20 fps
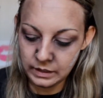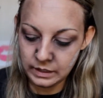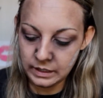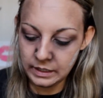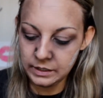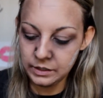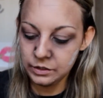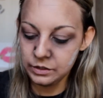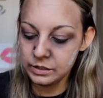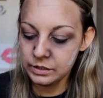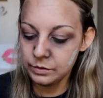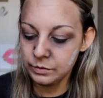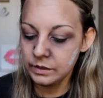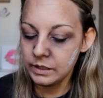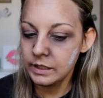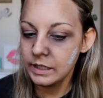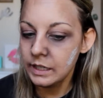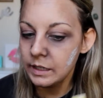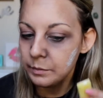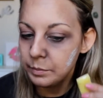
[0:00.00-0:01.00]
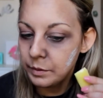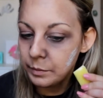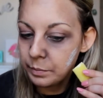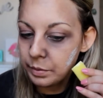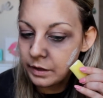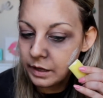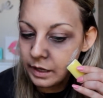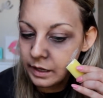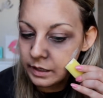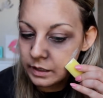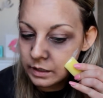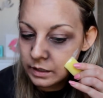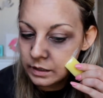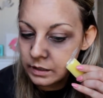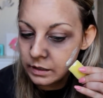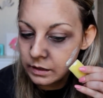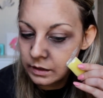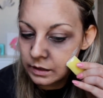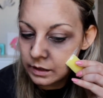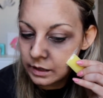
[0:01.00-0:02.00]
and you just want to keep applying it
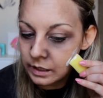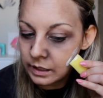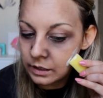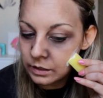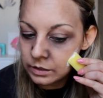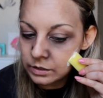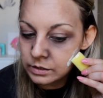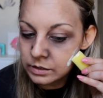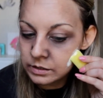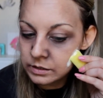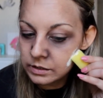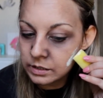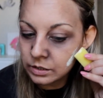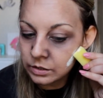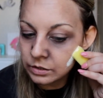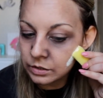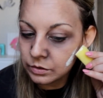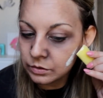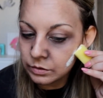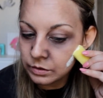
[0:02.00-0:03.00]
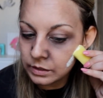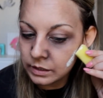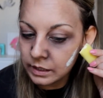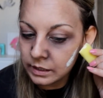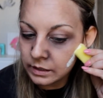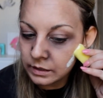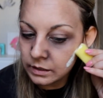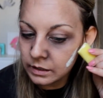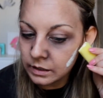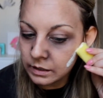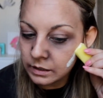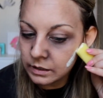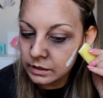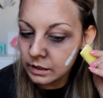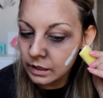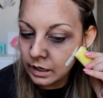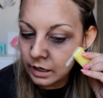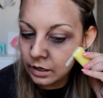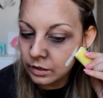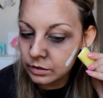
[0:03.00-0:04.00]
in layers till you get it
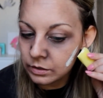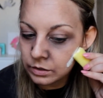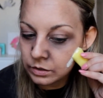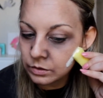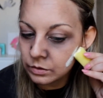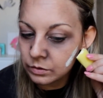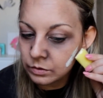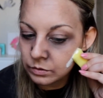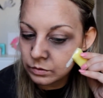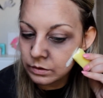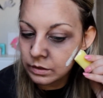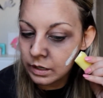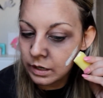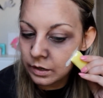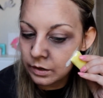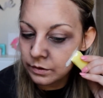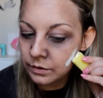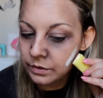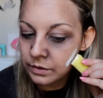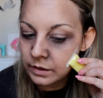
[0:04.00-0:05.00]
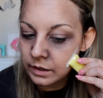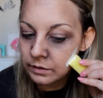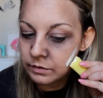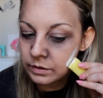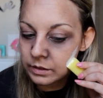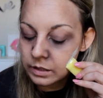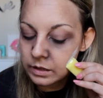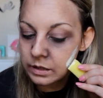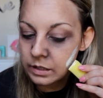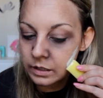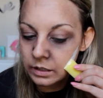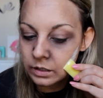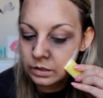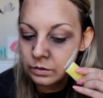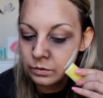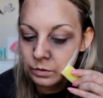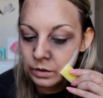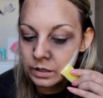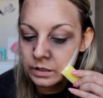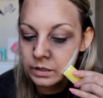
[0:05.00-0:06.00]
however thick
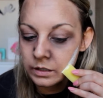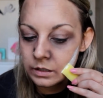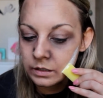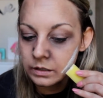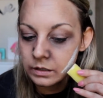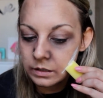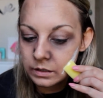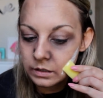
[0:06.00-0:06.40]
you want it.